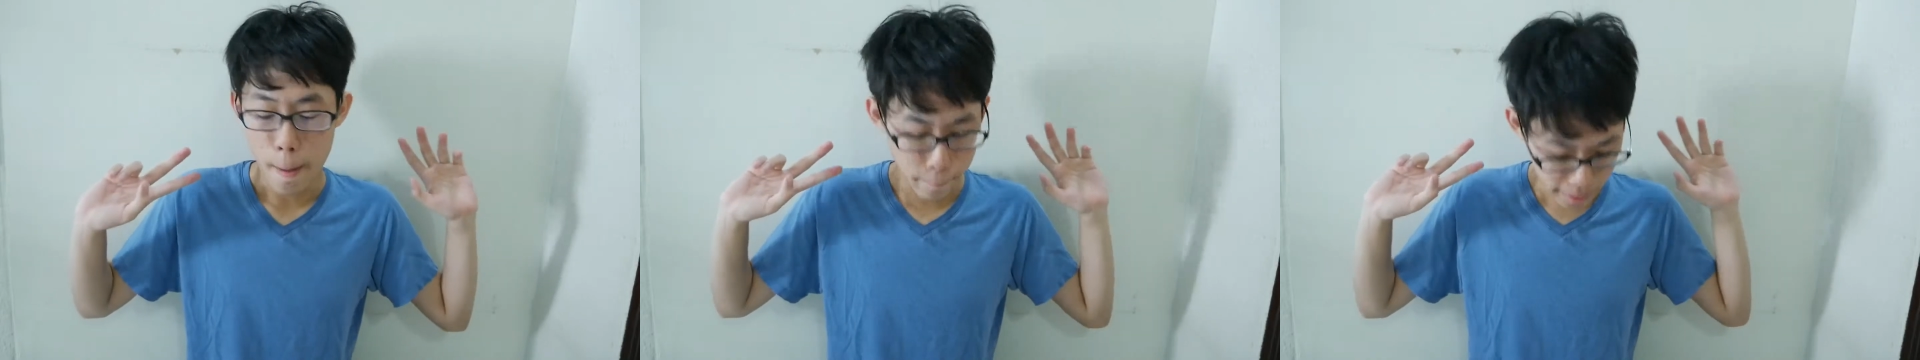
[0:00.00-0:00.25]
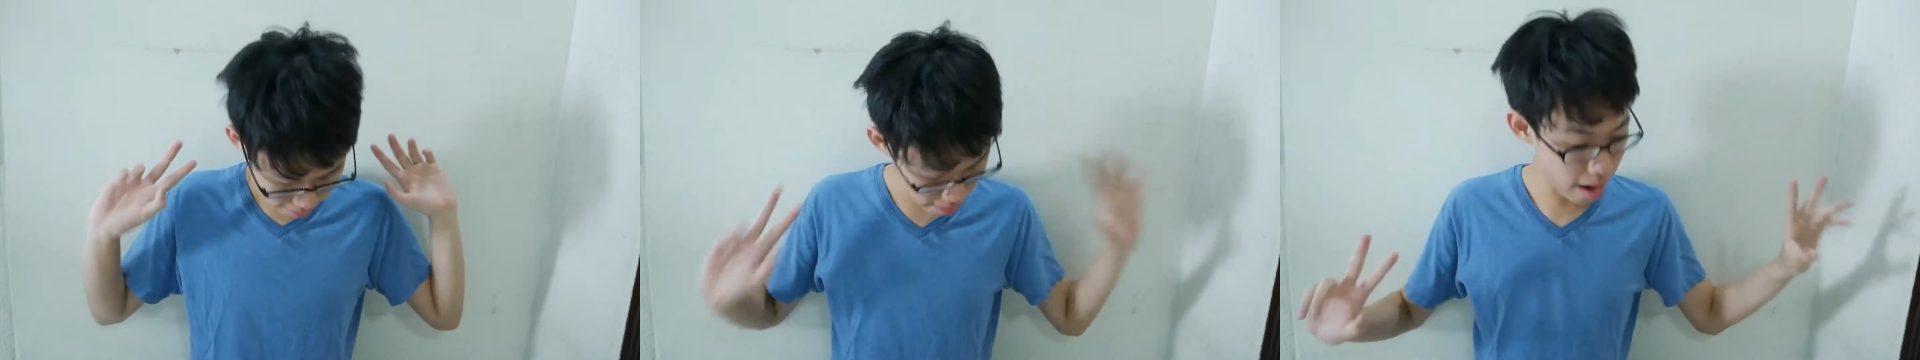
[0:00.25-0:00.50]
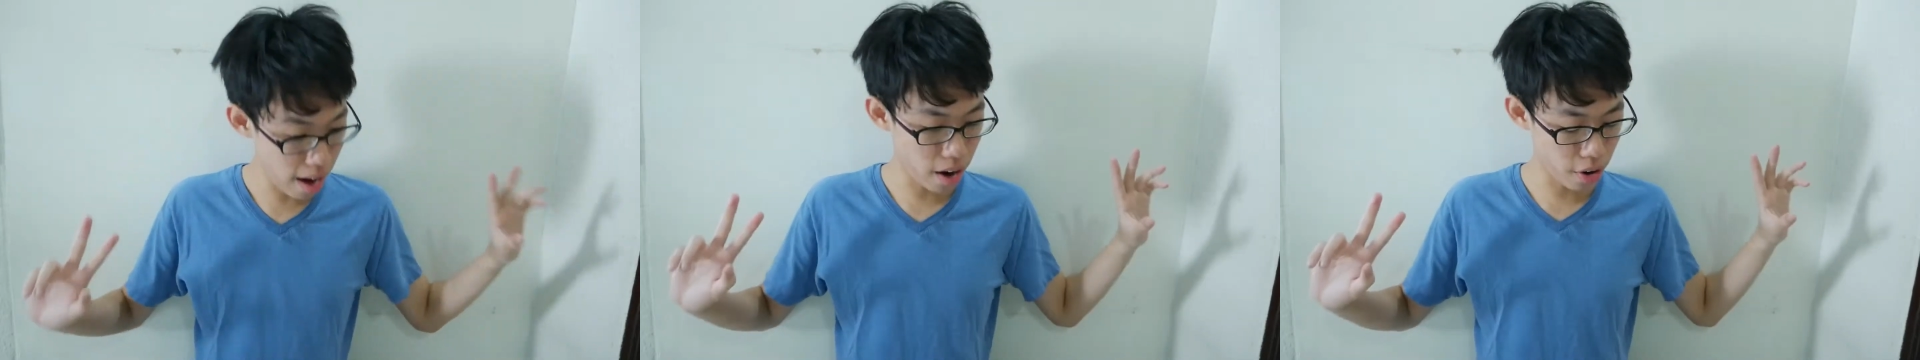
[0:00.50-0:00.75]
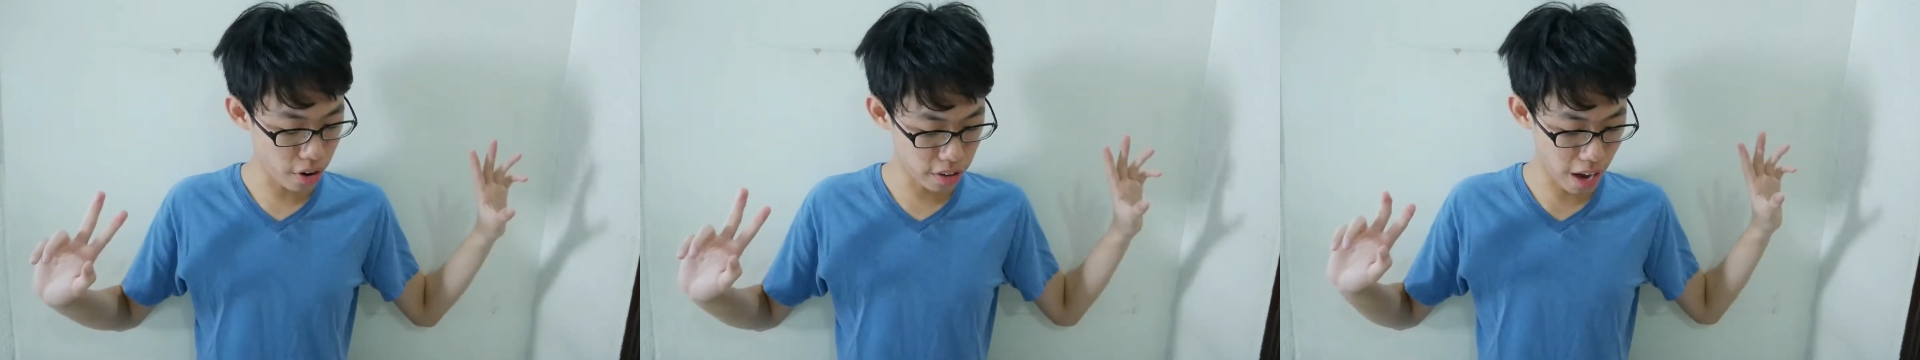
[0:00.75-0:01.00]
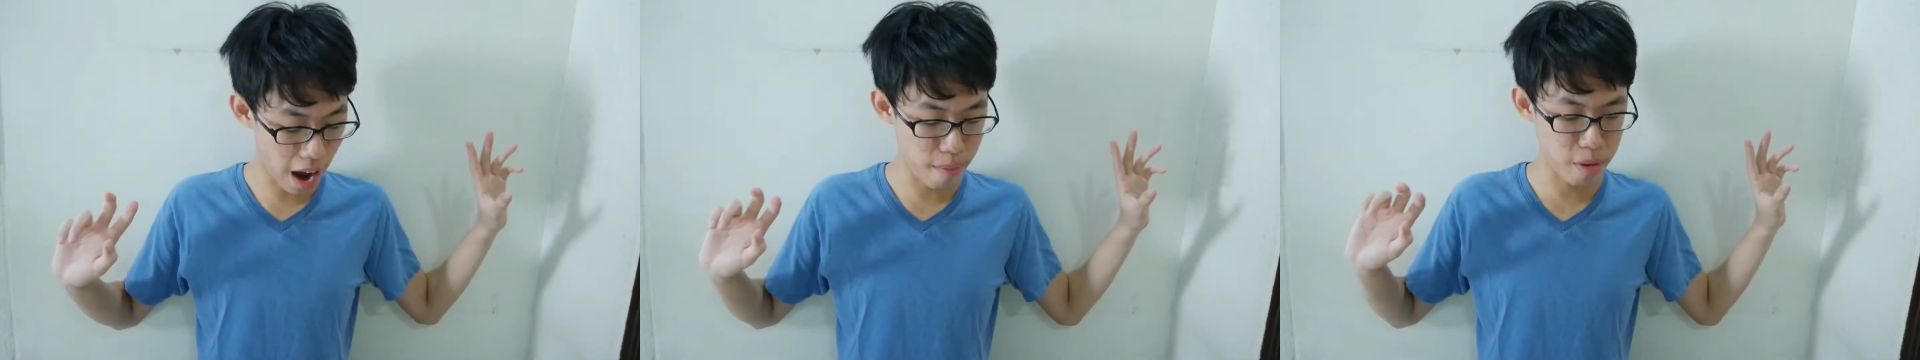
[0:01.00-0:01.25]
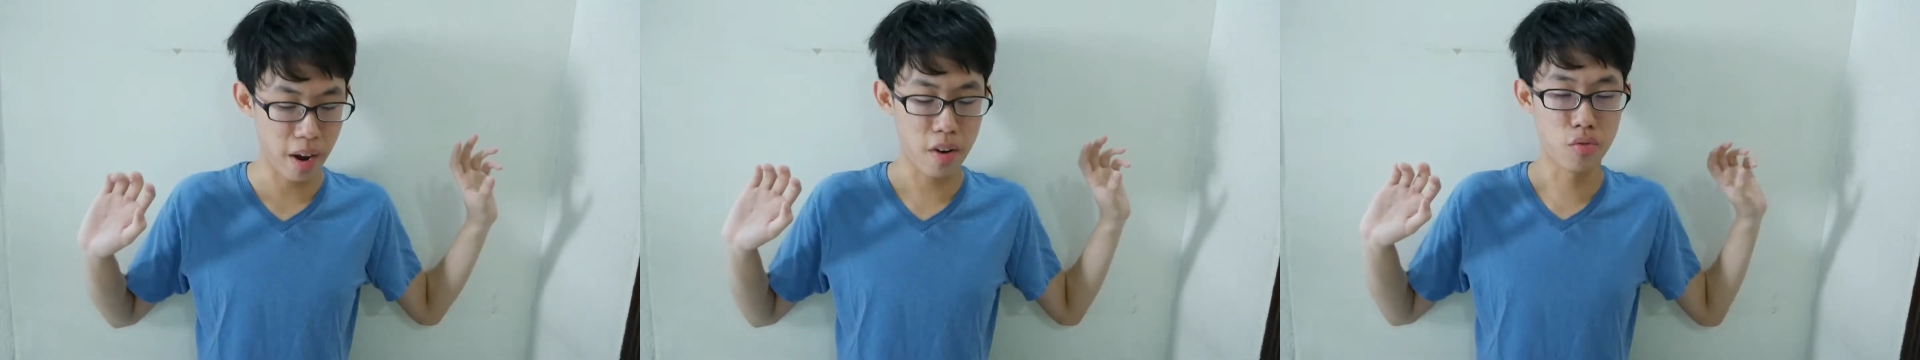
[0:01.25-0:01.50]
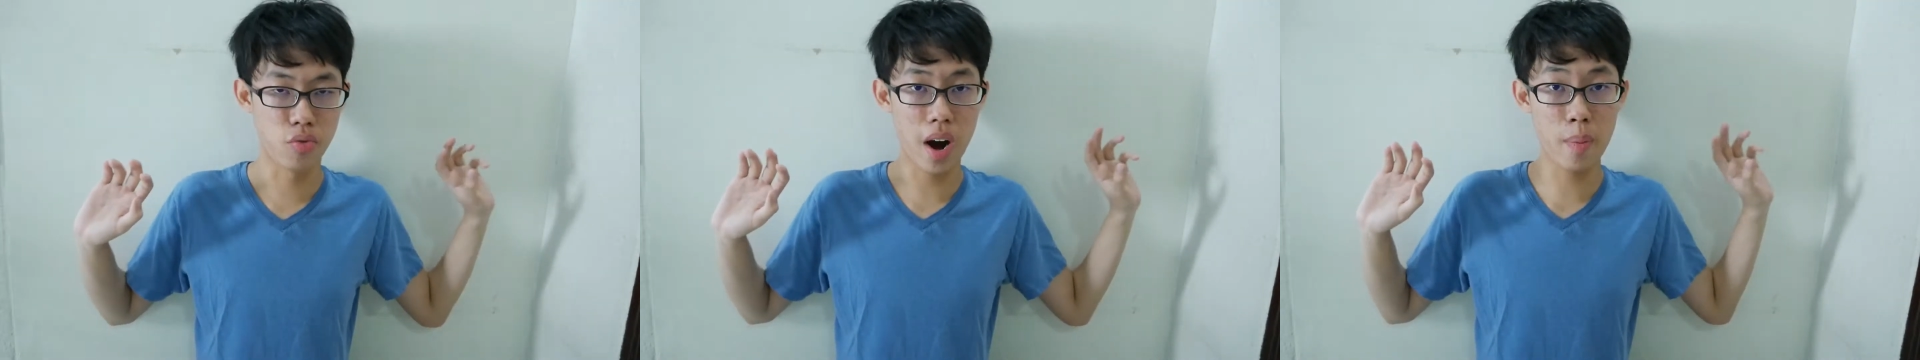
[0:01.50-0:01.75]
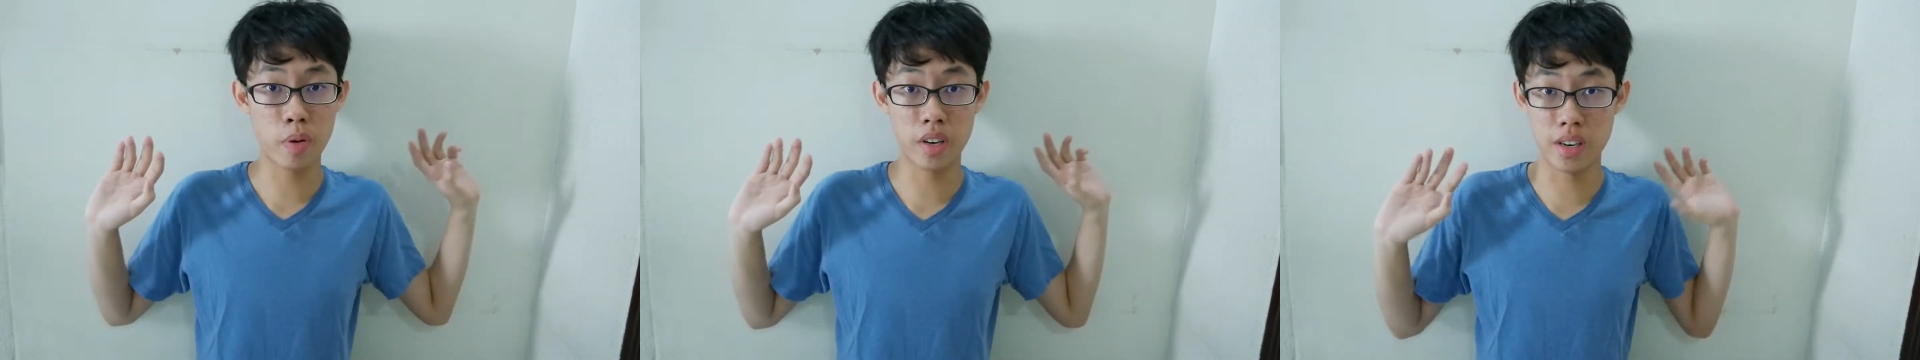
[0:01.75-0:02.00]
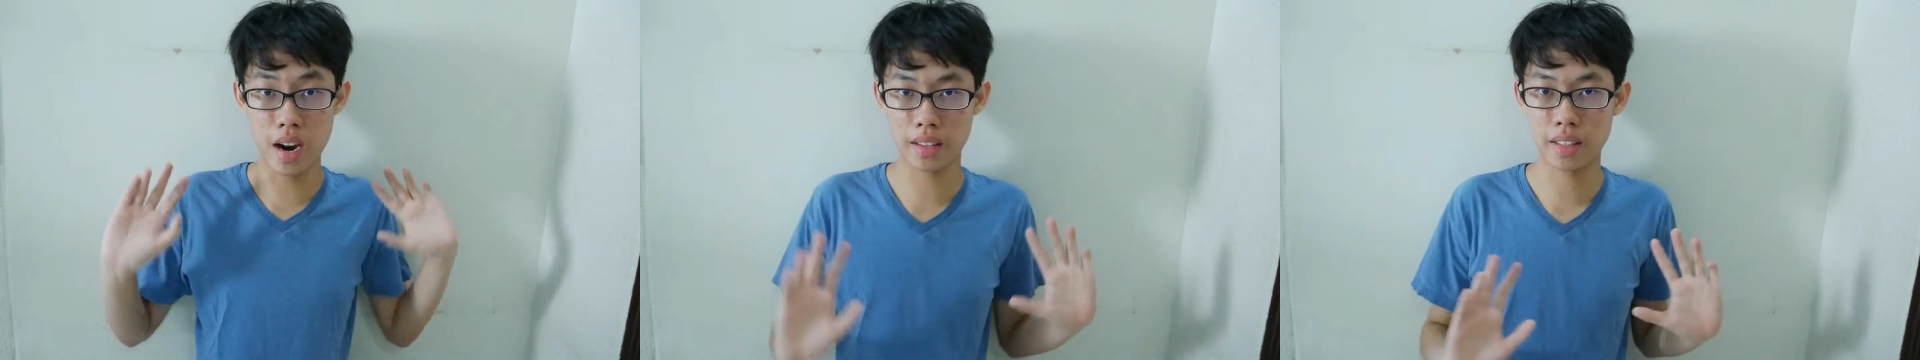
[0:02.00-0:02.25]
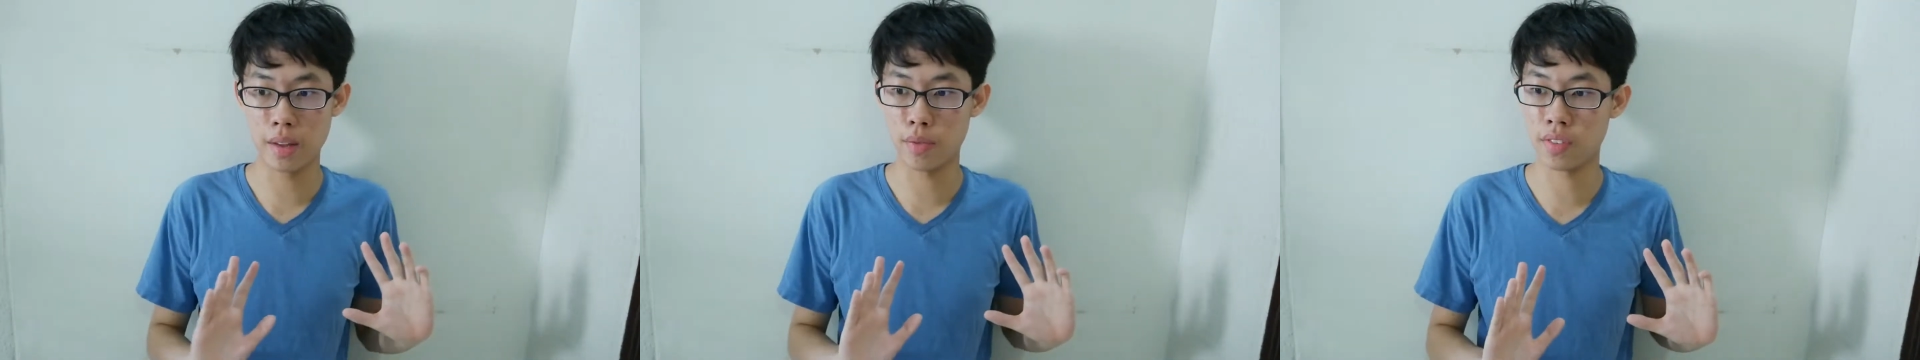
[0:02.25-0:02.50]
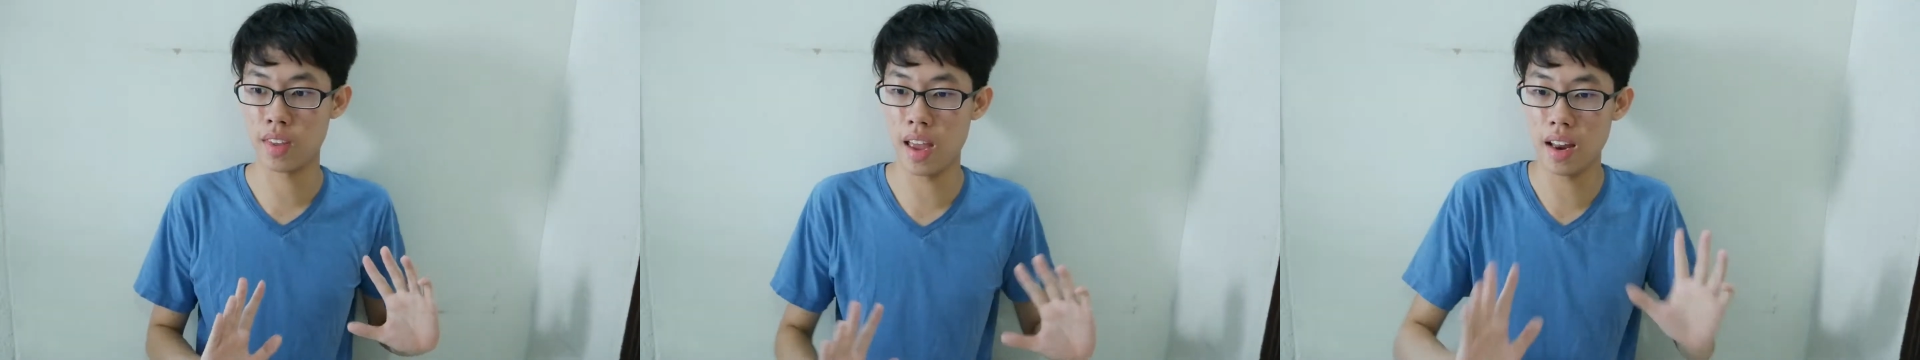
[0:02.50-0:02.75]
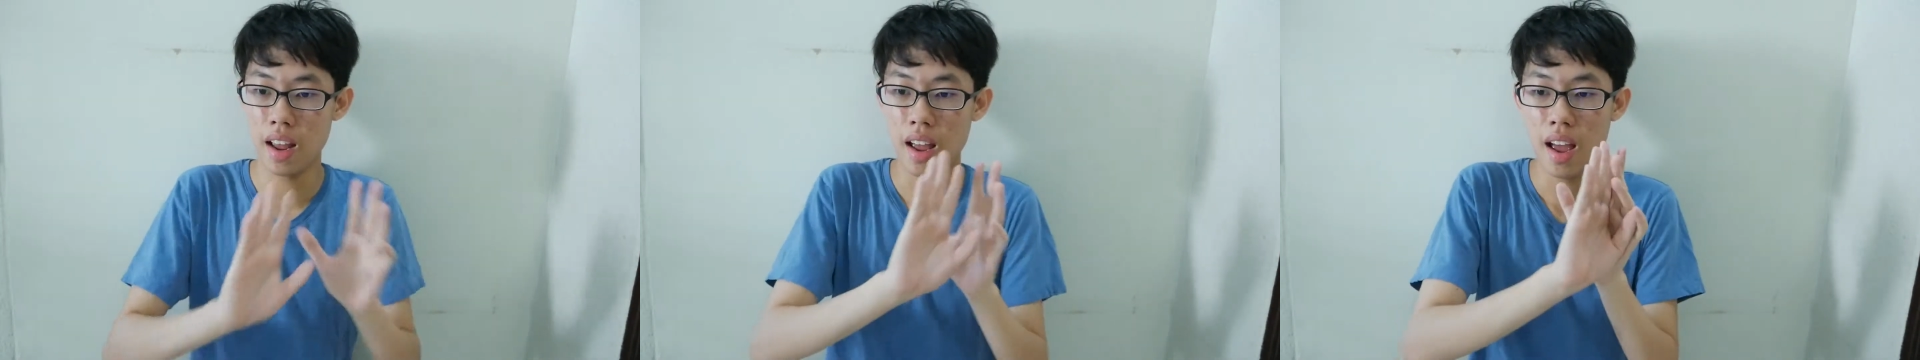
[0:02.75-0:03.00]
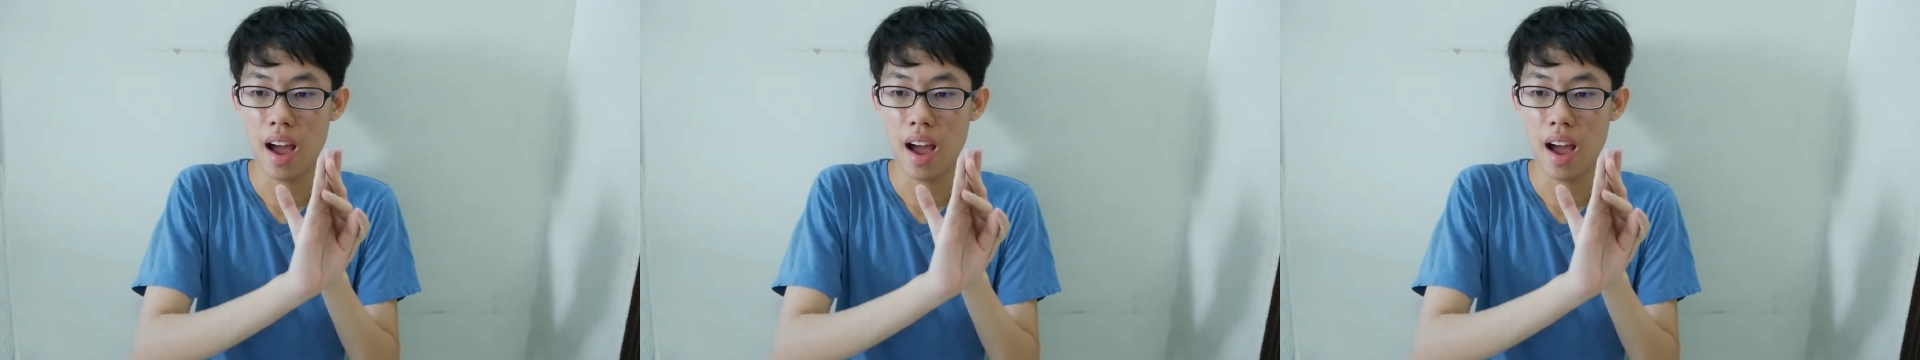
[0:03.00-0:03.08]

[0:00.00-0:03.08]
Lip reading: But now that I'm in my reproductive state,